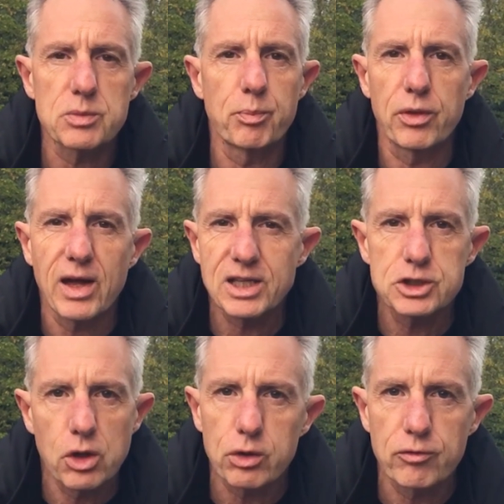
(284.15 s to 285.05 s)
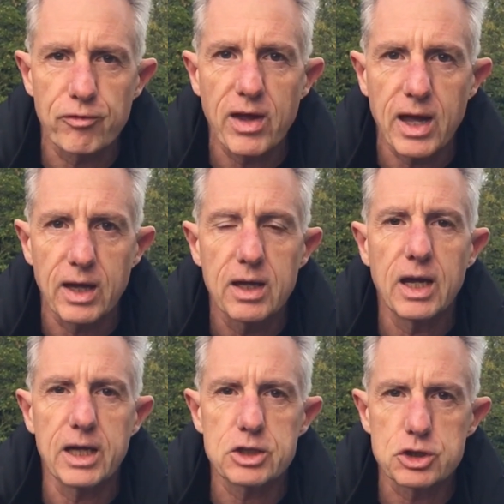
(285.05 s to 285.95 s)
But that's not unfair.
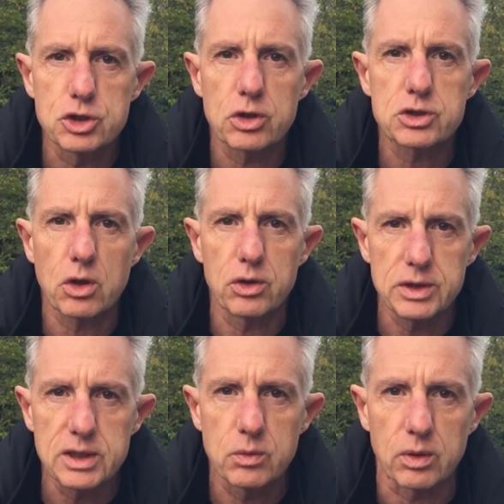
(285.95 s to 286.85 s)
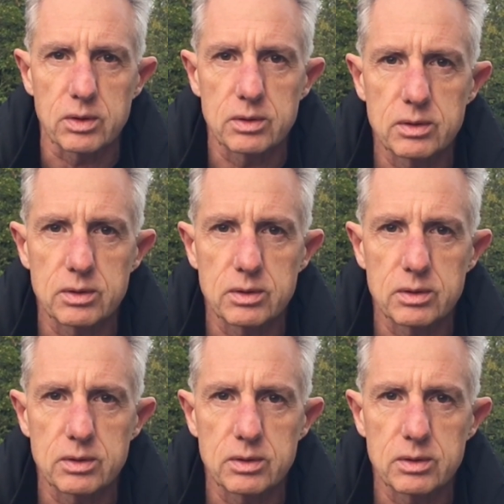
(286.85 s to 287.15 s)
It's just unequal.